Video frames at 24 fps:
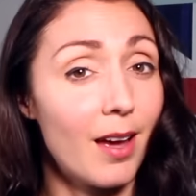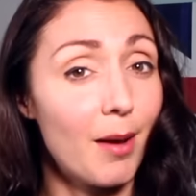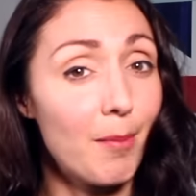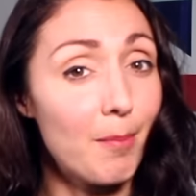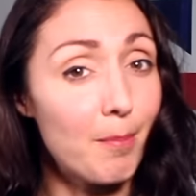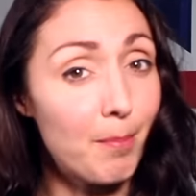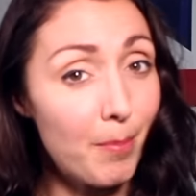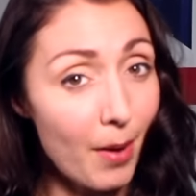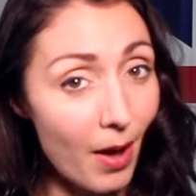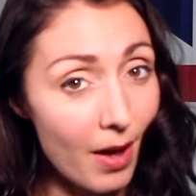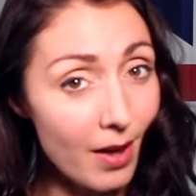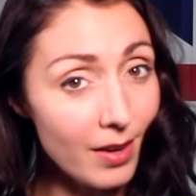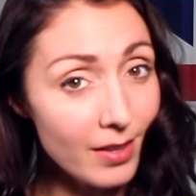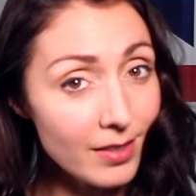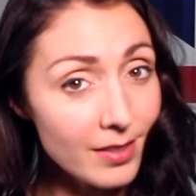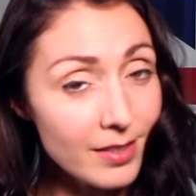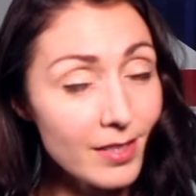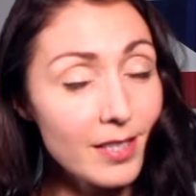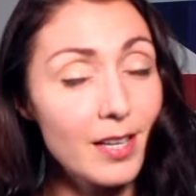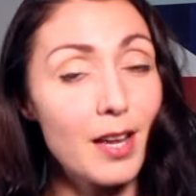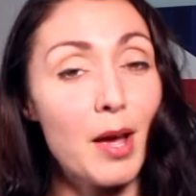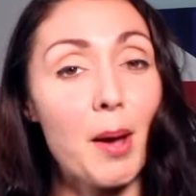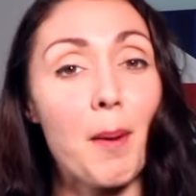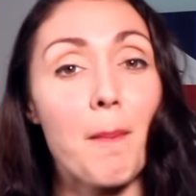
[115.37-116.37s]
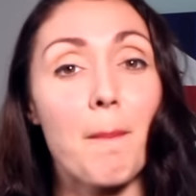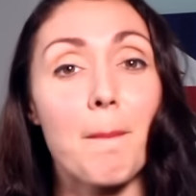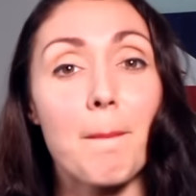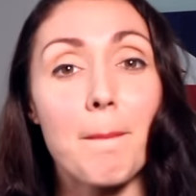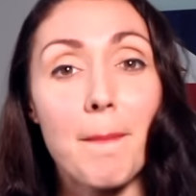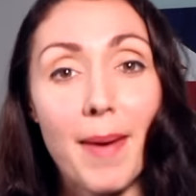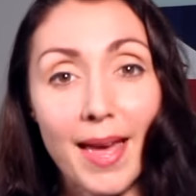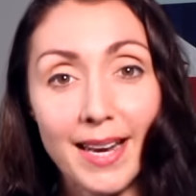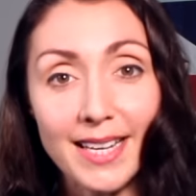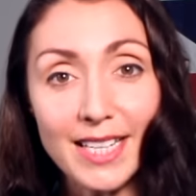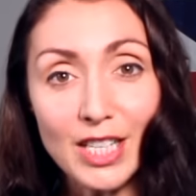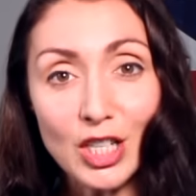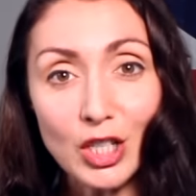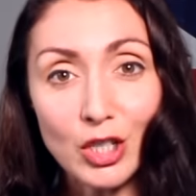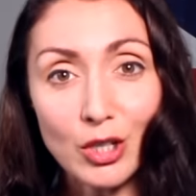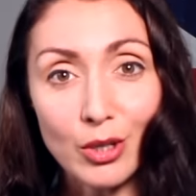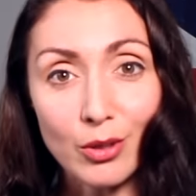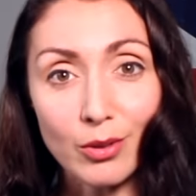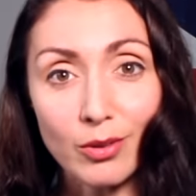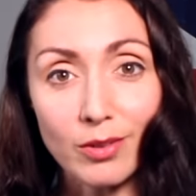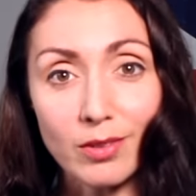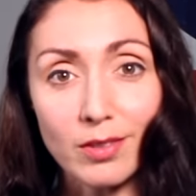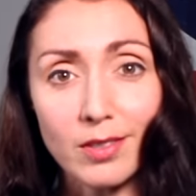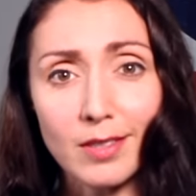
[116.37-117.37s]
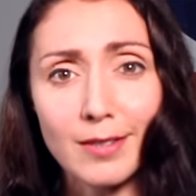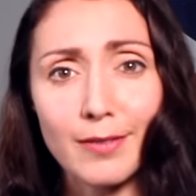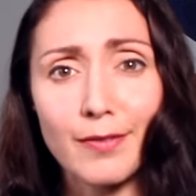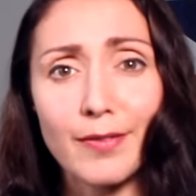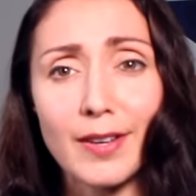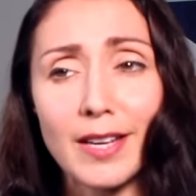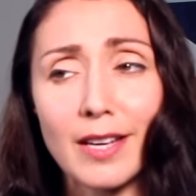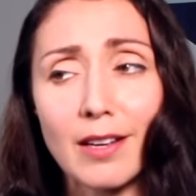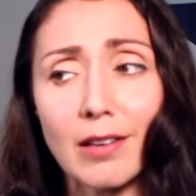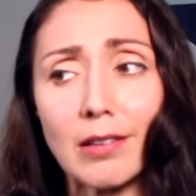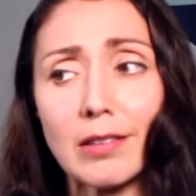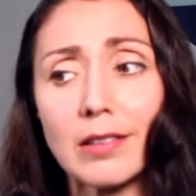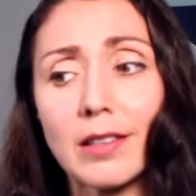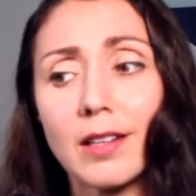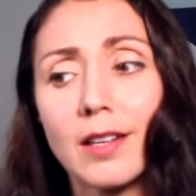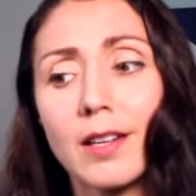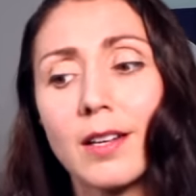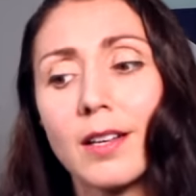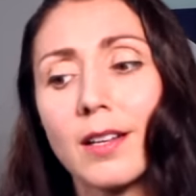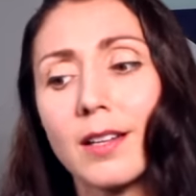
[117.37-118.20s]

but many students feel